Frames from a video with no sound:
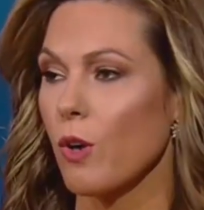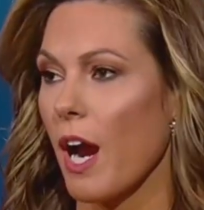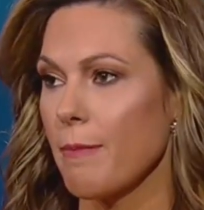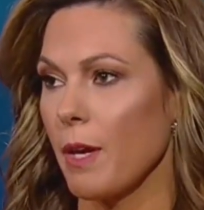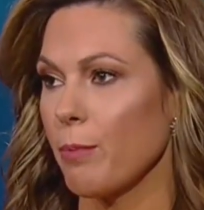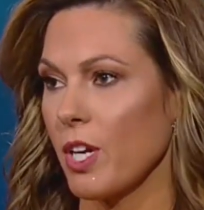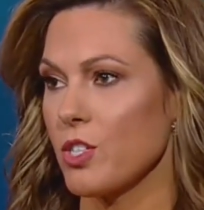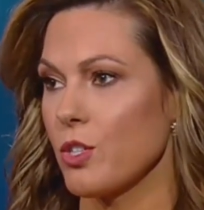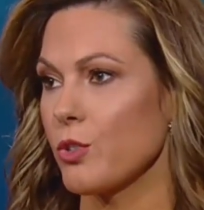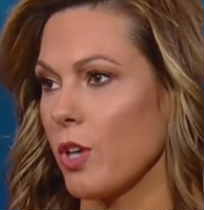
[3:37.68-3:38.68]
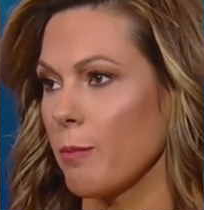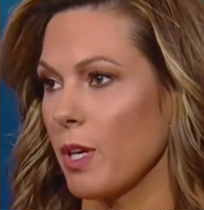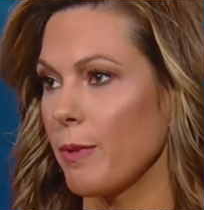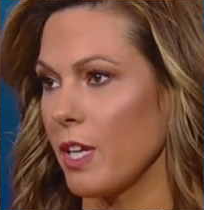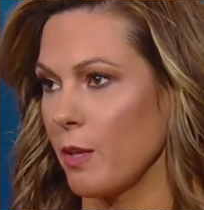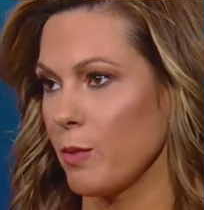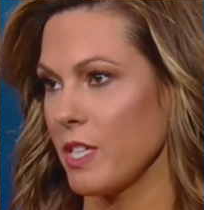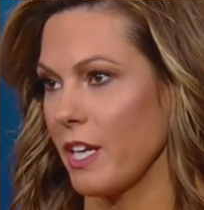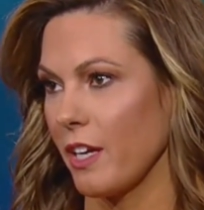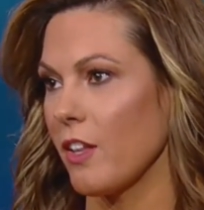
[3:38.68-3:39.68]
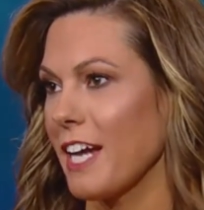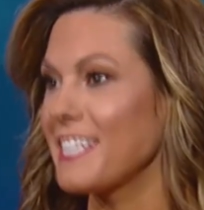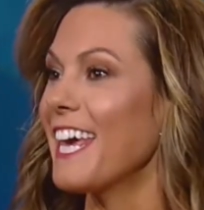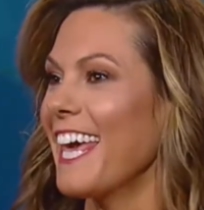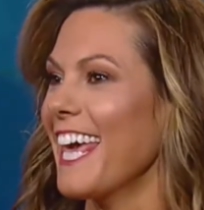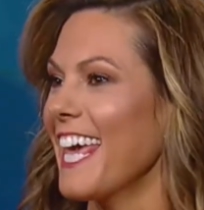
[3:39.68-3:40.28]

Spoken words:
crime that President Trump committed was getting elected.